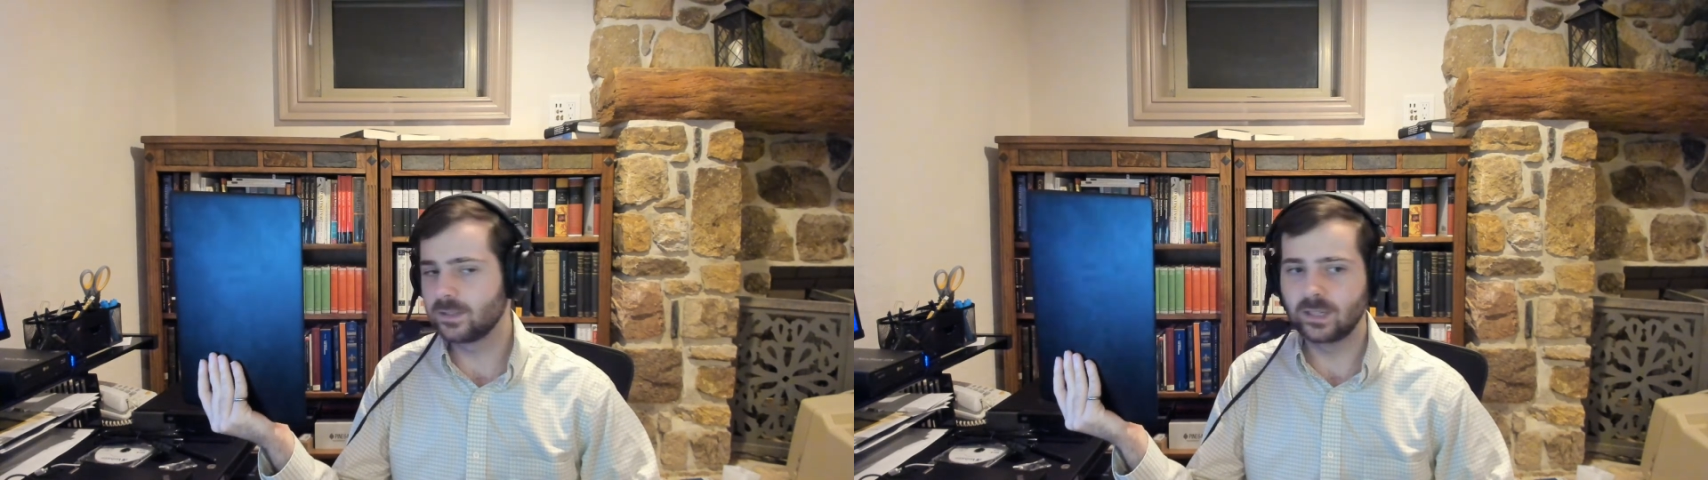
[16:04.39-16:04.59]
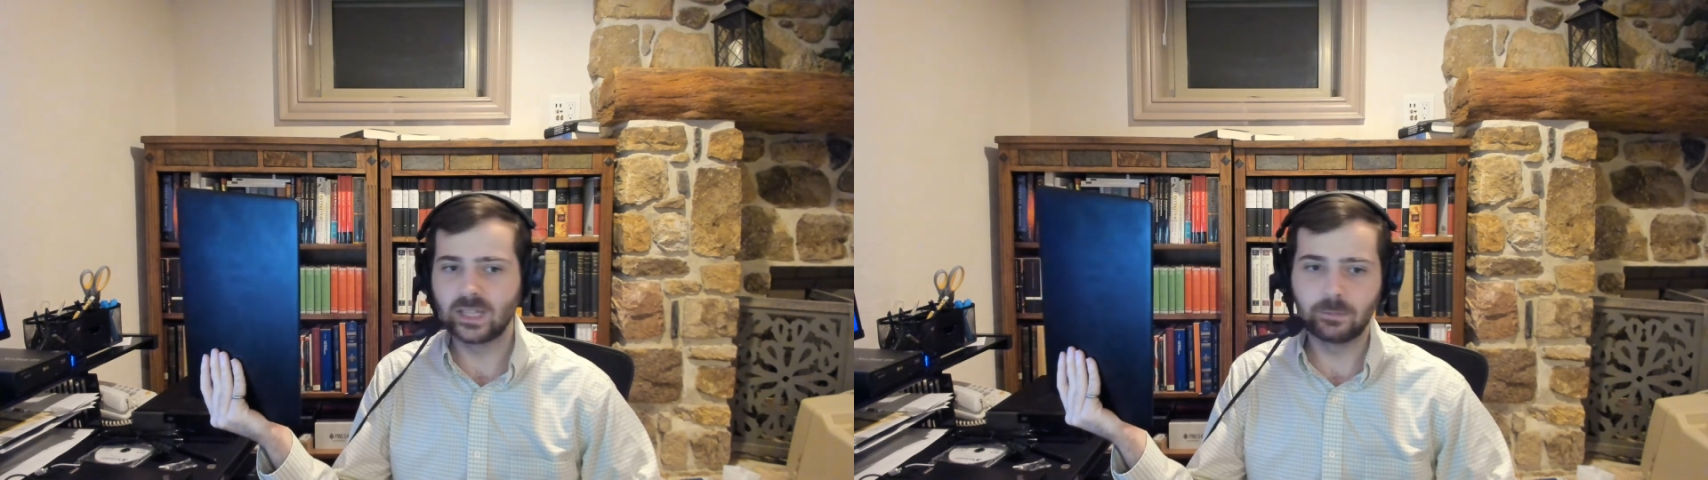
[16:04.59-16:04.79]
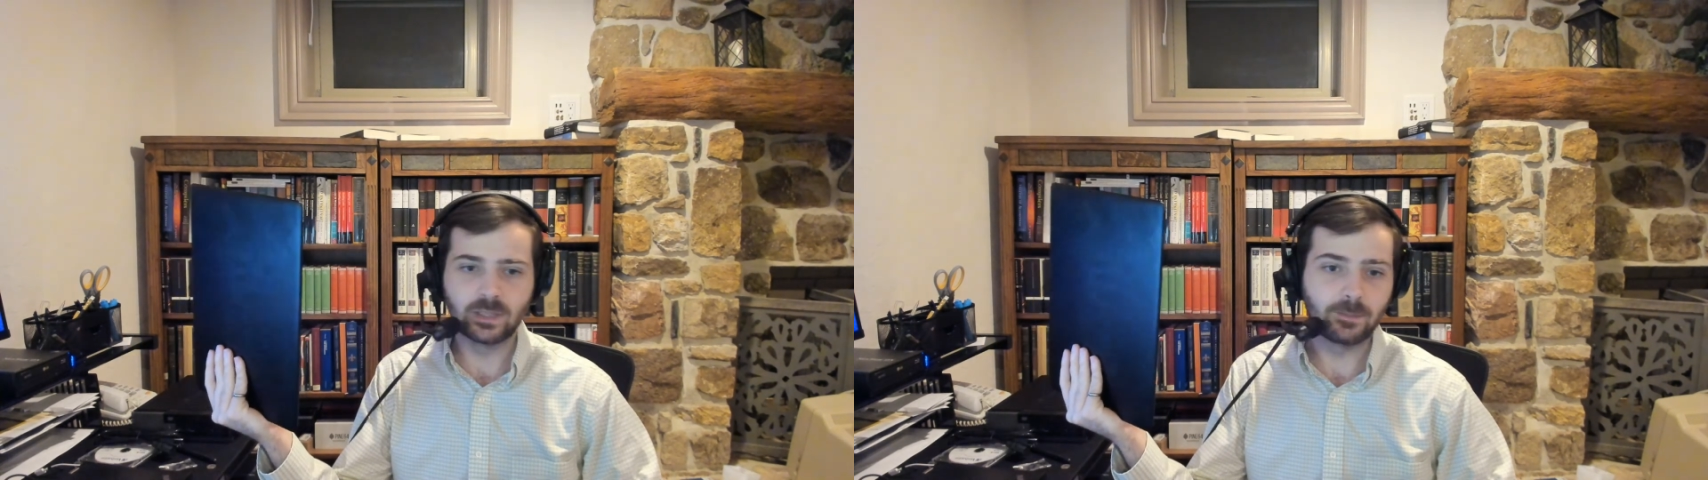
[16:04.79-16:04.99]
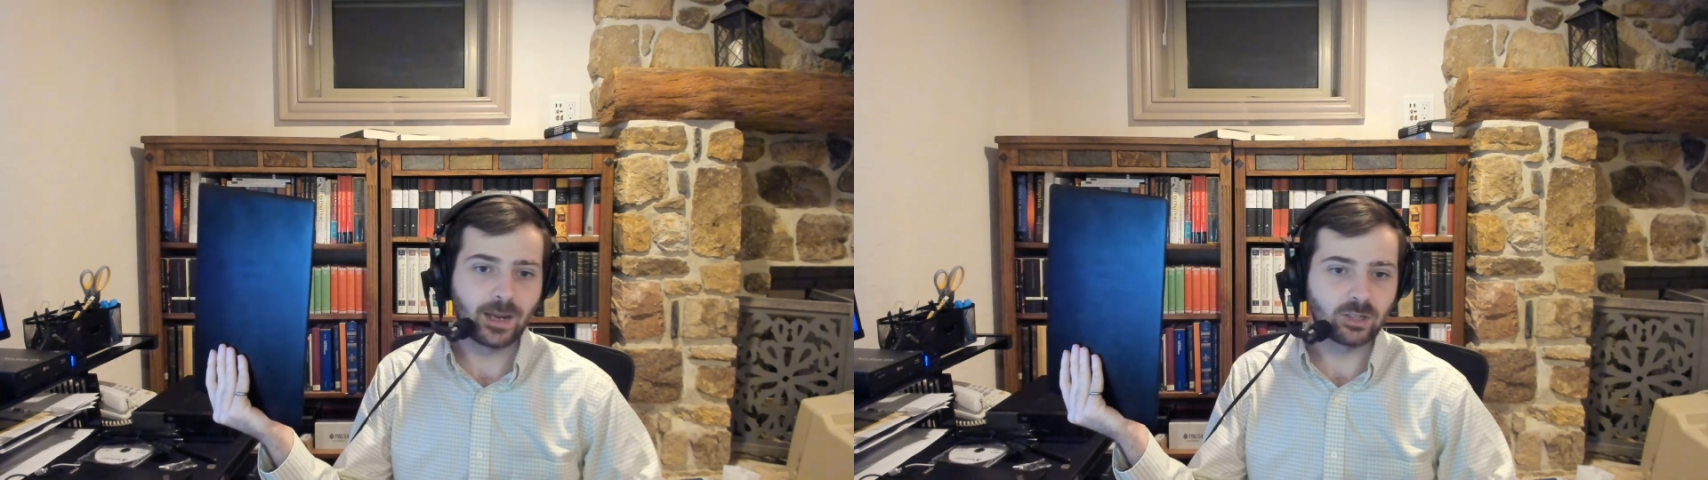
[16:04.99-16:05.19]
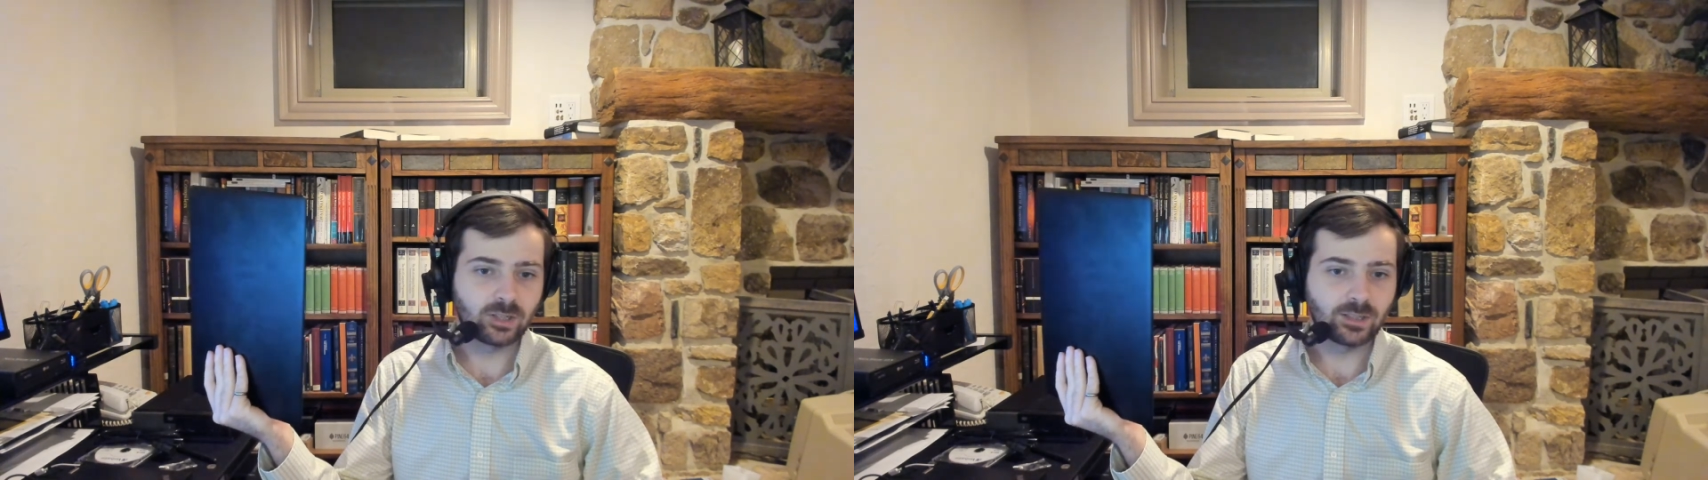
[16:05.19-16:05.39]
and then when the
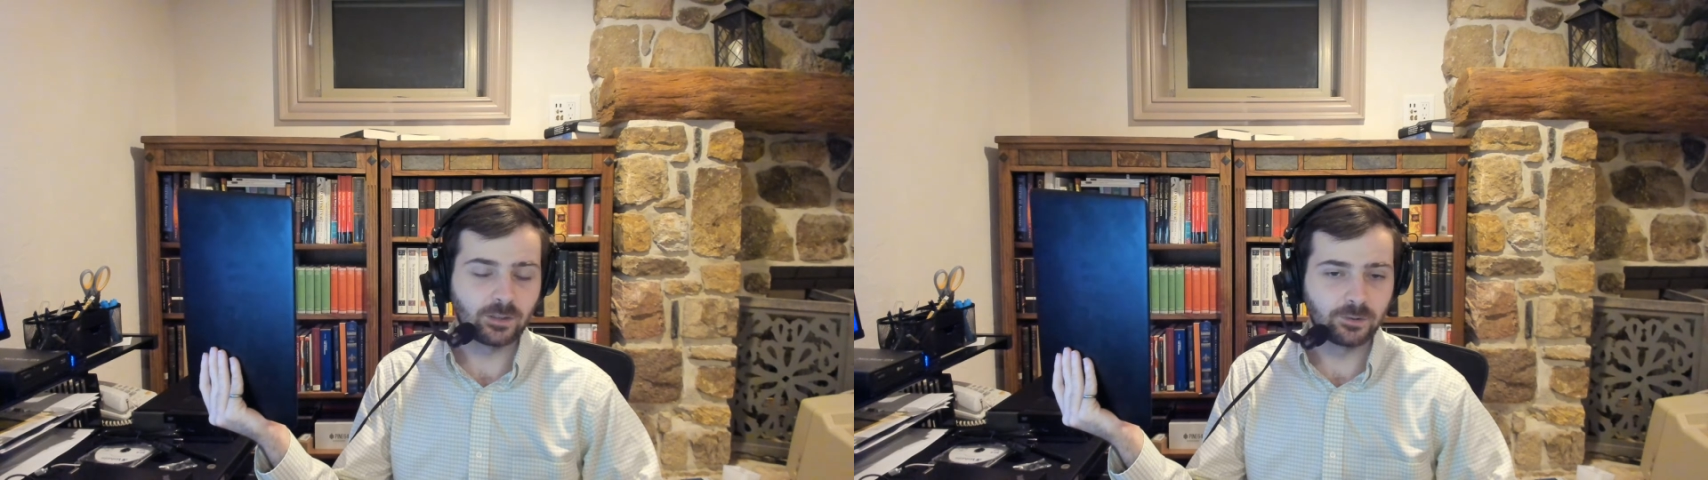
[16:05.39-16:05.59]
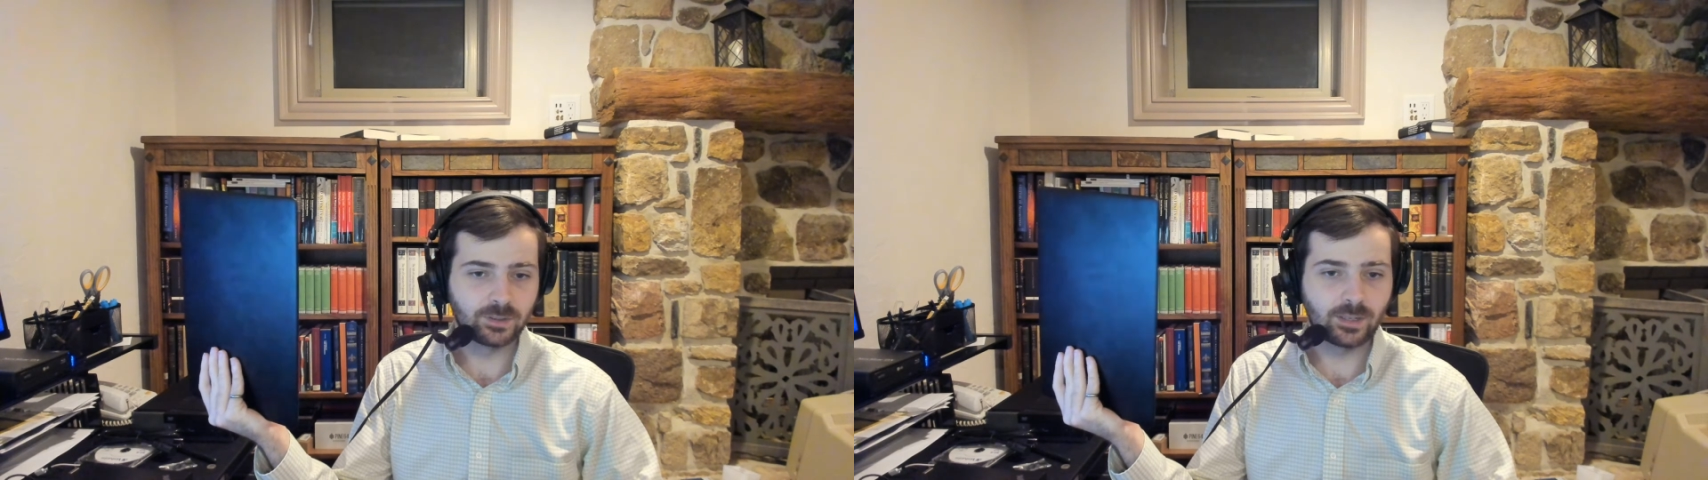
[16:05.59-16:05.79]
batch sells,